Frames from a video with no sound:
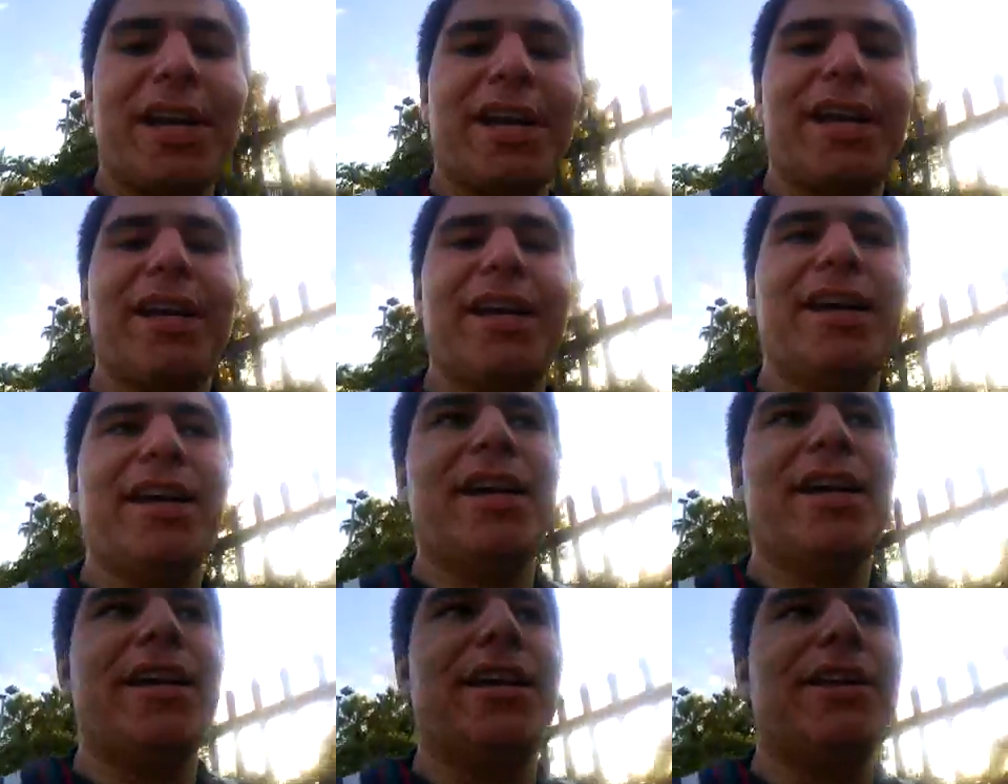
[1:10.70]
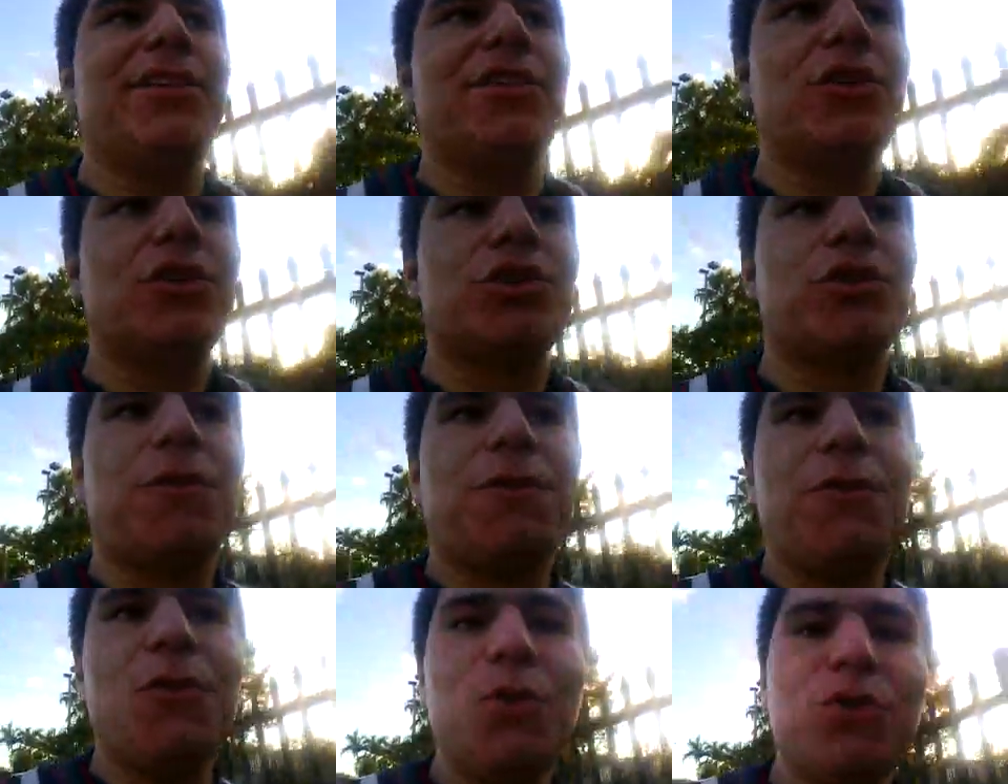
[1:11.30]
K.
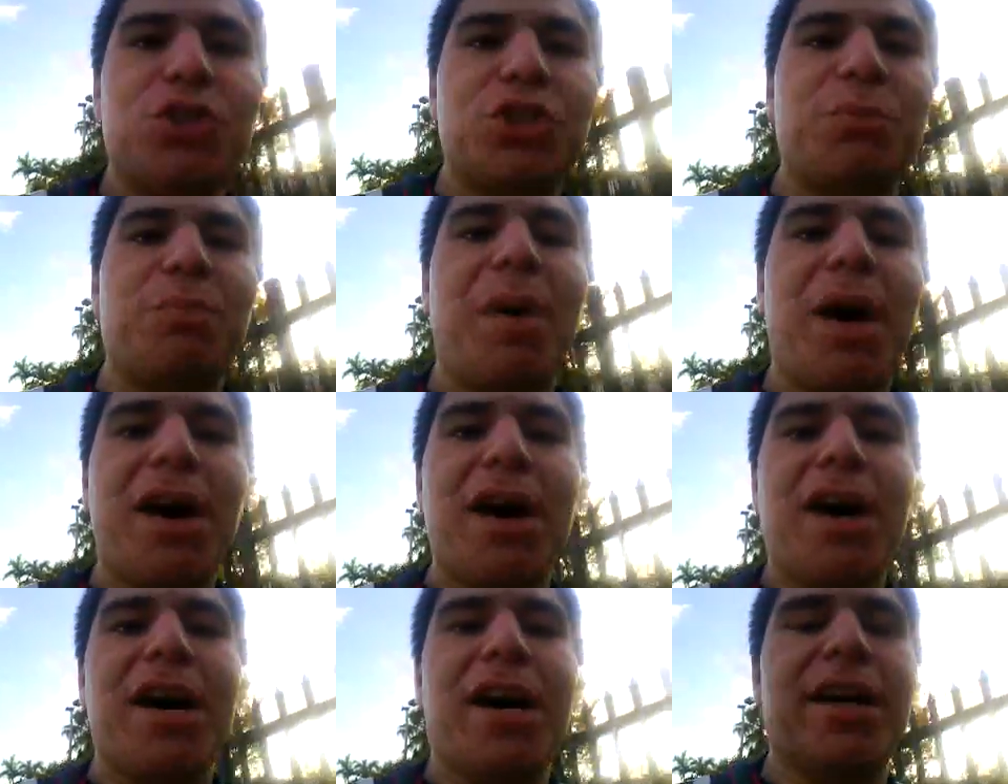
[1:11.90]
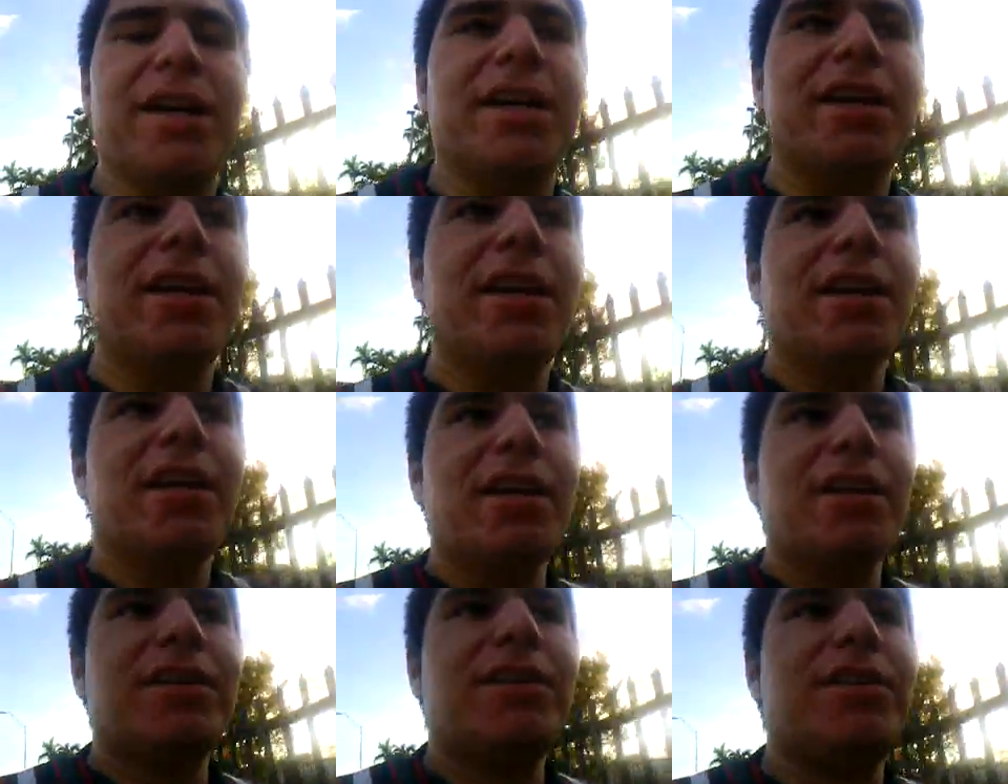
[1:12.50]
There's Food Spot.
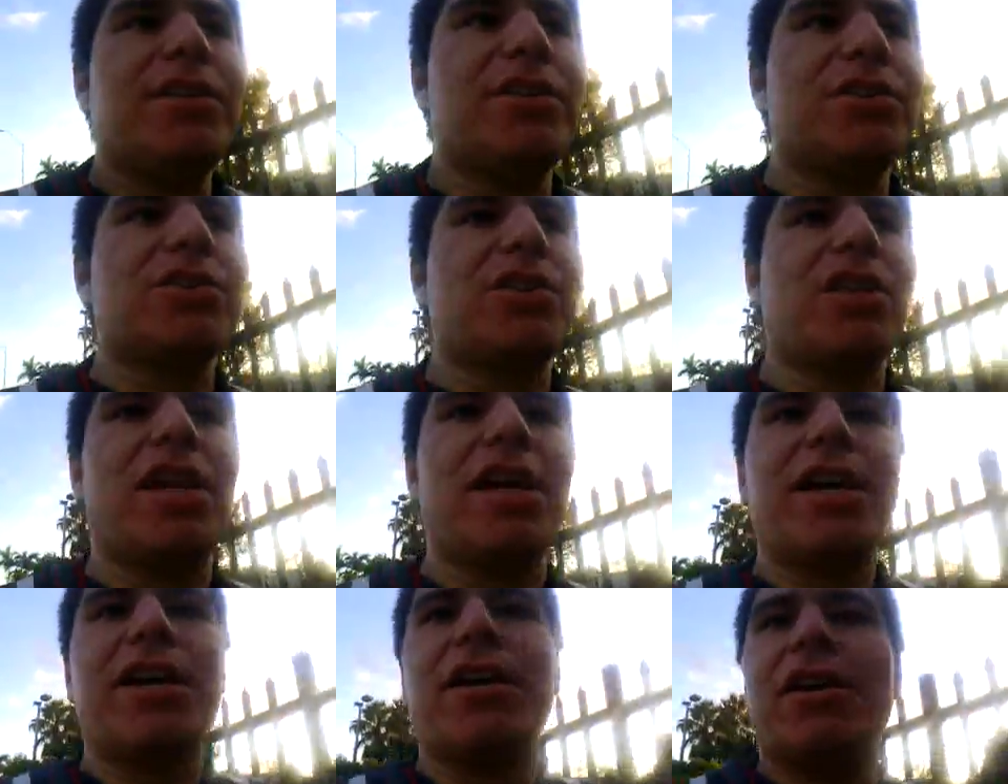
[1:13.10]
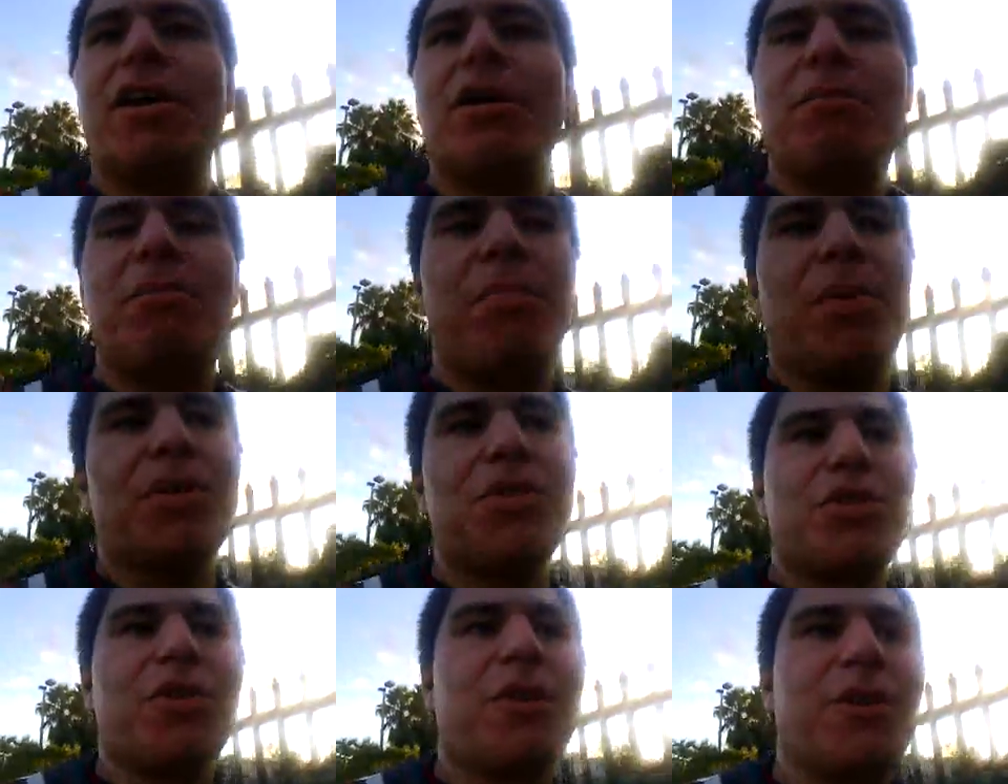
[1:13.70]
There's like a
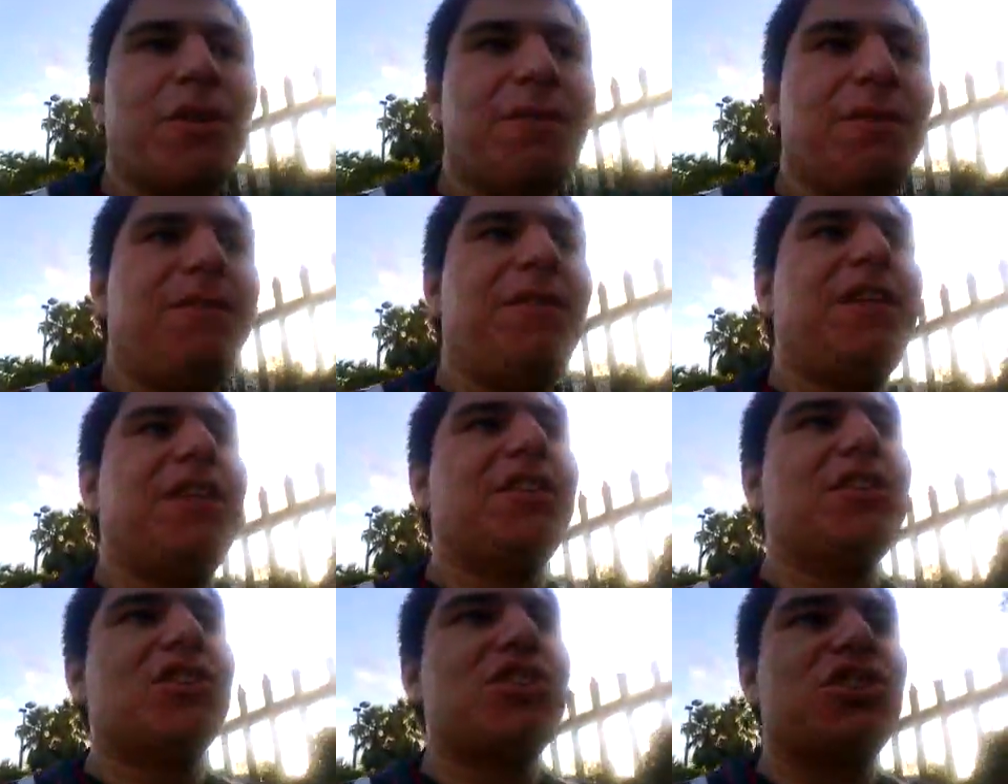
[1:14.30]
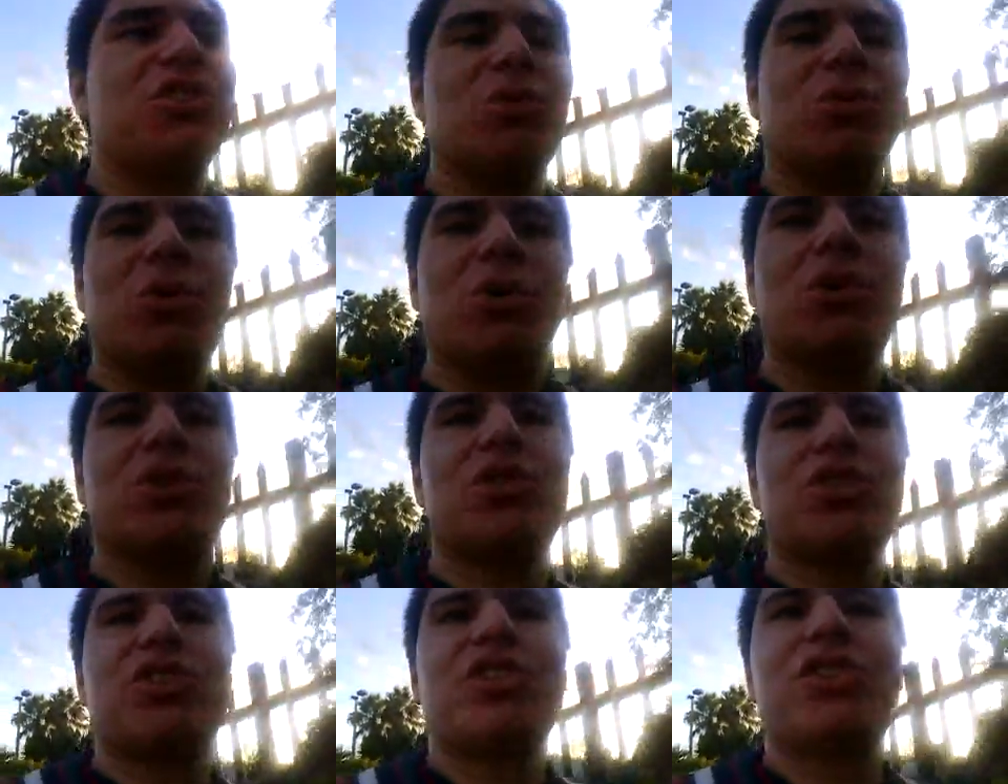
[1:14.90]
bunch of convenience
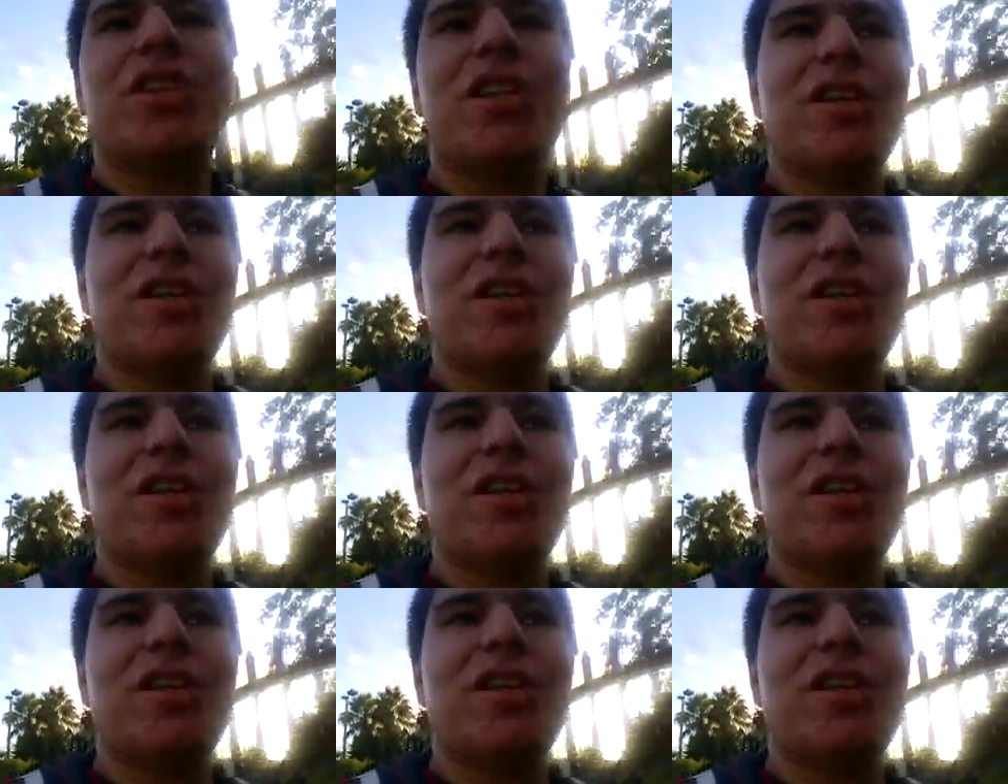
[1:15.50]
stores.